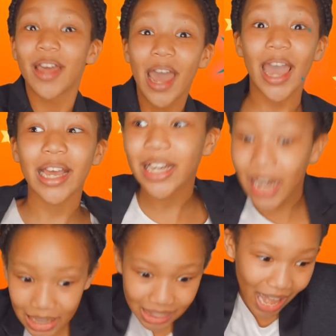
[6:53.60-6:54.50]
And
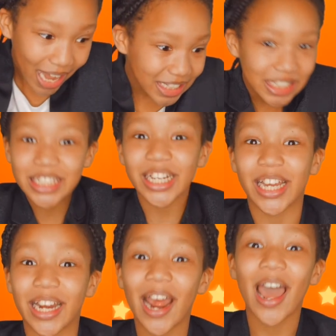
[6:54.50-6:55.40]

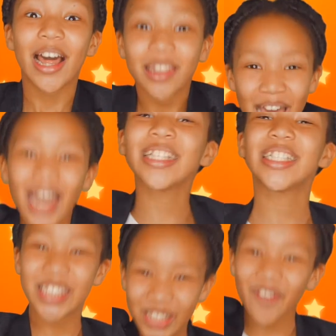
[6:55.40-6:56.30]
collection. Let's
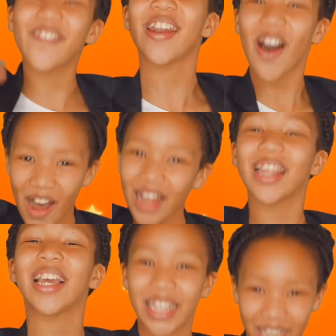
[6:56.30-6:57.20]
do it all
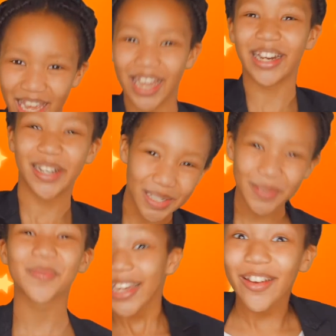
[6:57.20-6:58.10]
again.
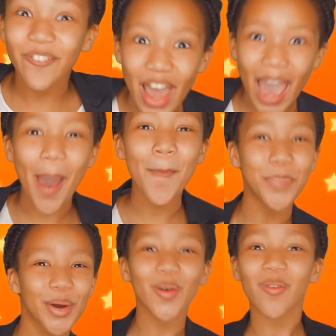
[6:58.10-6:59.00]

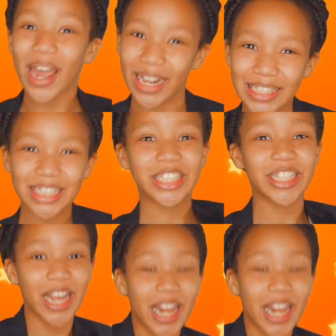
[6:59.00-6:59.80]
Evaporation.